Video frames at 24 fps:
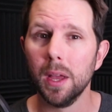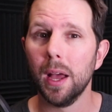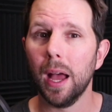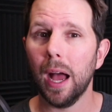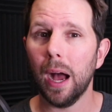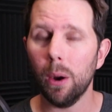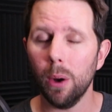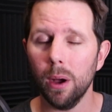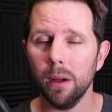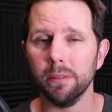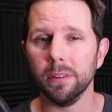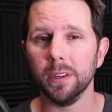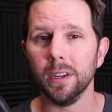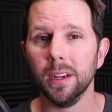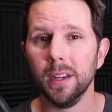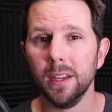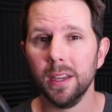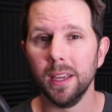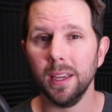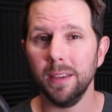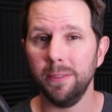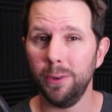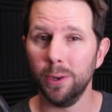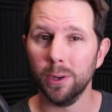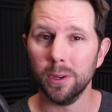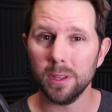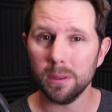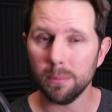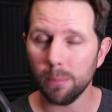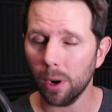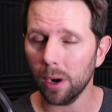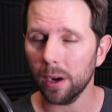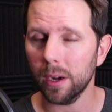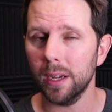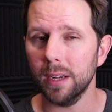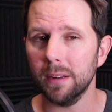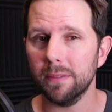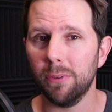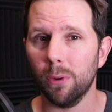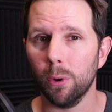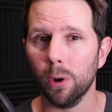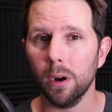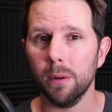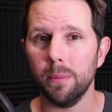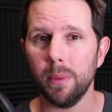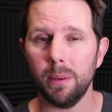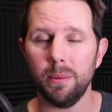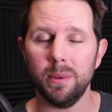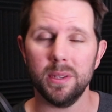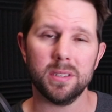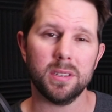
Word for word: However, if you're in the market for maybe,